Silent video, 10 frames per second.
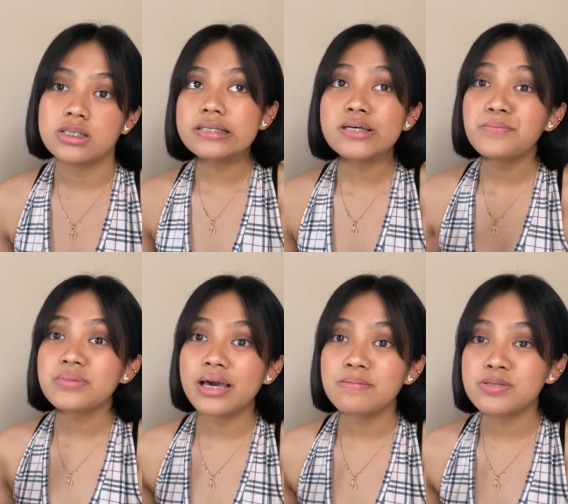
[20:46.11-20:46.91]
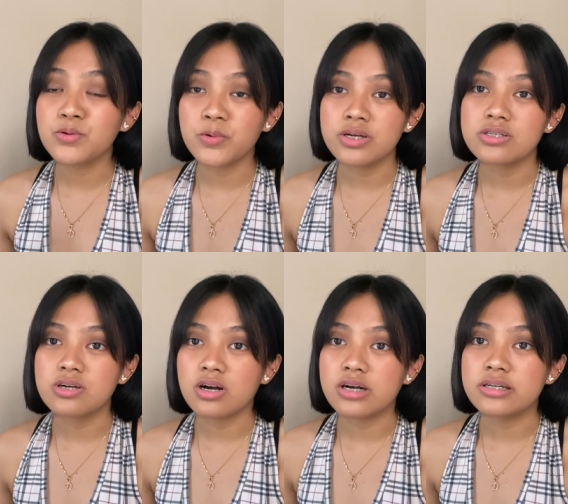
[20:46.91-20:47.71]
Sometimes the words
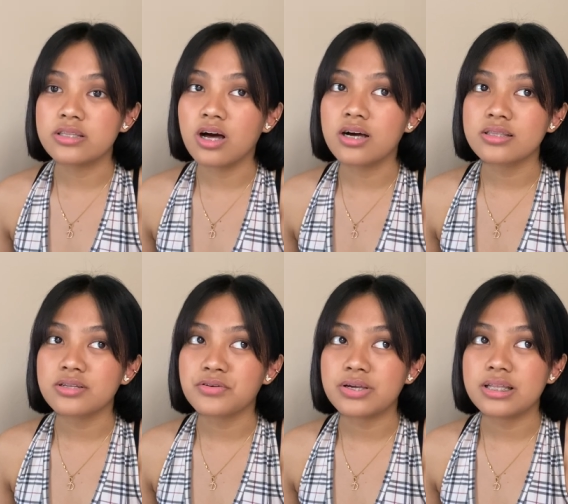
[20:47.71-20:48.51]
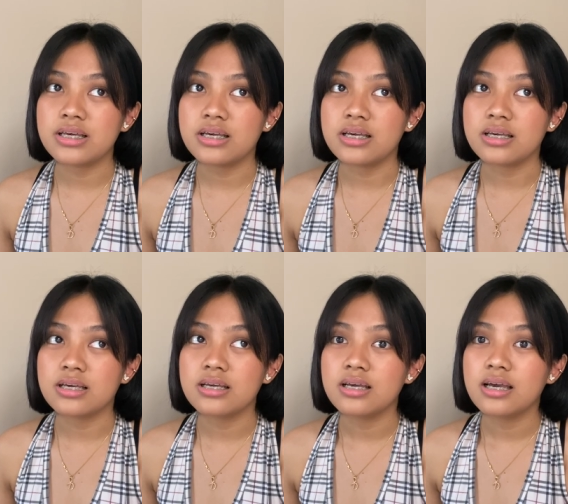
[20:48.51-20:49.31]
are not really,
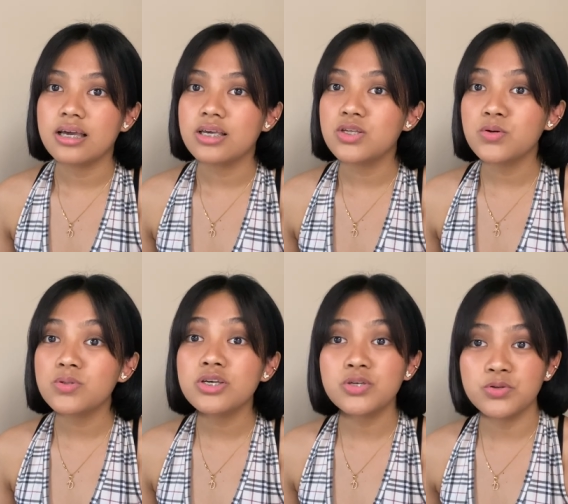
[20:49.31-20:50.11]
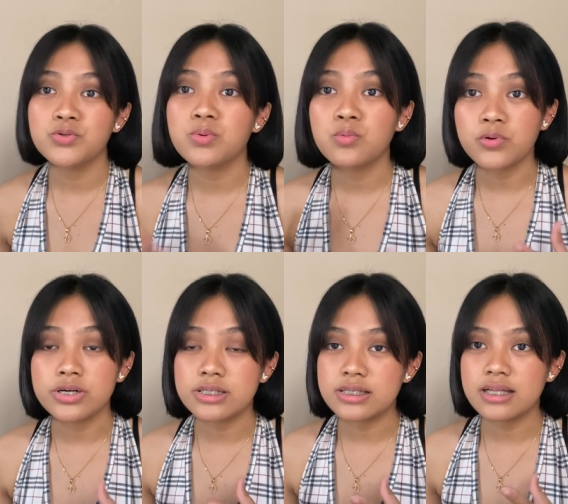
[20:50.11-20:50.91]
you know, the usual
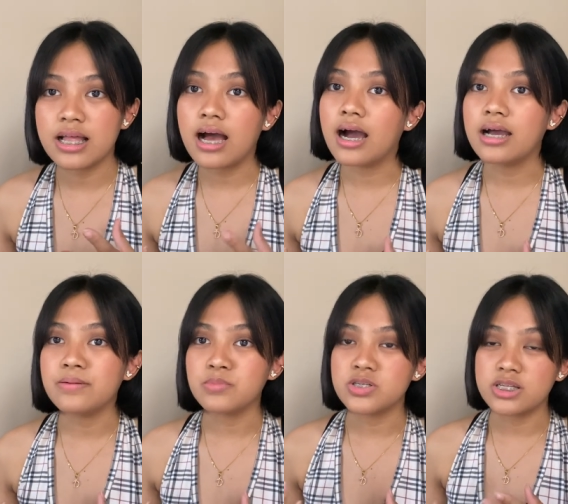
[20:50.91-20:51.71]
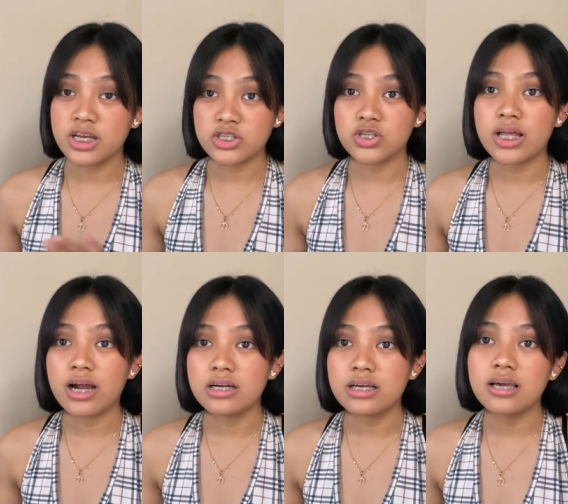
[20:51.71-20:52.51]
words na nahanap sa
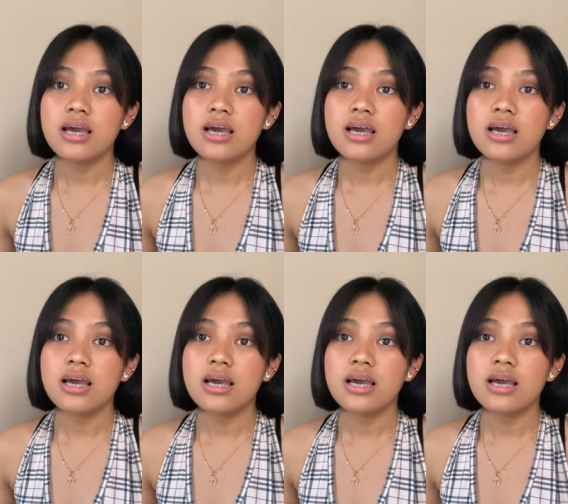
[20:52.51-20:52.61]
dictionary.